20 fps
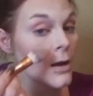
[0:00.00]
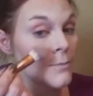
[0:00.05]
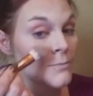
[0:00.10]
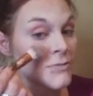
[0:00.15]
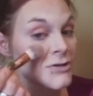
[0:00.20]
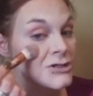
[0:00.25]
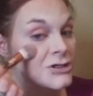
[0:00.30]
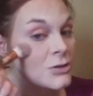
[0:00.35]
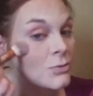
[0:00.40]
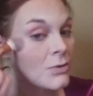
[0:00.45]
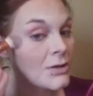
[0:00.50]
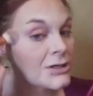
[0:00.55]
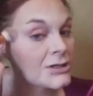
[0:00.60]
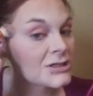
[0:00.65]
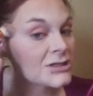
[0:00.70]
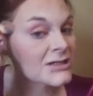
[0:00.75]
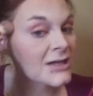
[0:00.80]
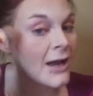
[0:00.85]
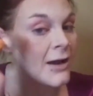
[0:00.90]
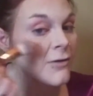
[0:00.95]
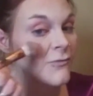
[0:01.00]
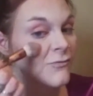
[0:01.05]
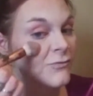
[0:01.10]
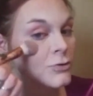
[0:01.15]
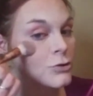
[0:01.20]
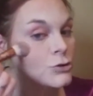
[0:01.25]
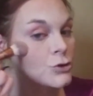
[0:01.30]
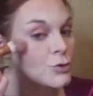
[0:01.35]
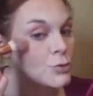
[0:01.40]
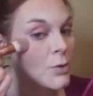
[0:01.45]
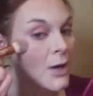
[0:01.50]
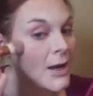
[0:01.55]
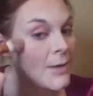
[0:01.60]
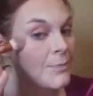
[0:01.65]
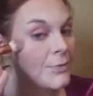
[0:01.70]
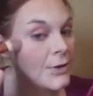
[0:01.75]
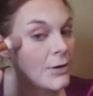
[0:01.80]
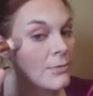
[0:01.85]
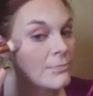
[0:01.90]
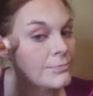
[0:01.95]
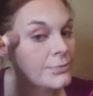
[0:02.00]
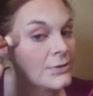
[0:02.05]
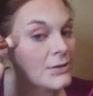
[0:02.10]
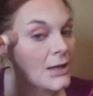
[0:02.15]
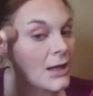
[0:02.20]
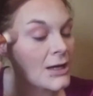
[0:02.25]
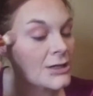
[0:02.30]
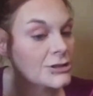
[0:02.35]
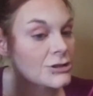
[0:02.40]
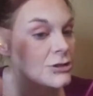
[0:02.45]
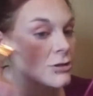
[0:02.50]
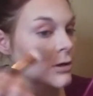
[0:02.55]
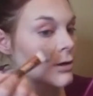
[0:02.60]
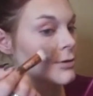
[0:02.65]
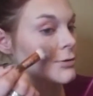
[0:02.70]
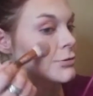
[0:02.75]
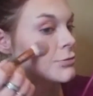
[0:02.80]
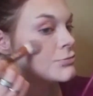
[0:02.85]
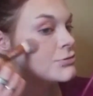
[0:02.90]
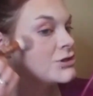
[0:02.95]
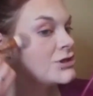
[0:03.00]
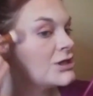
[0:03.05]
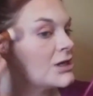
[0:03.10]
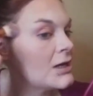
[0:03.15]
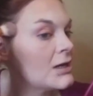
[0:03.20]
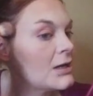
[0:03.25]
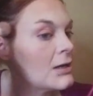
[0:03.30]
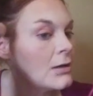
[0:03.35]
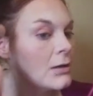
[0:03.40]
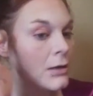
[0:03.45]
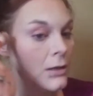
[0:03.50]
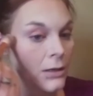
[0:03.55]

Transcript: but you want to just kind of drape your blush on your cheek.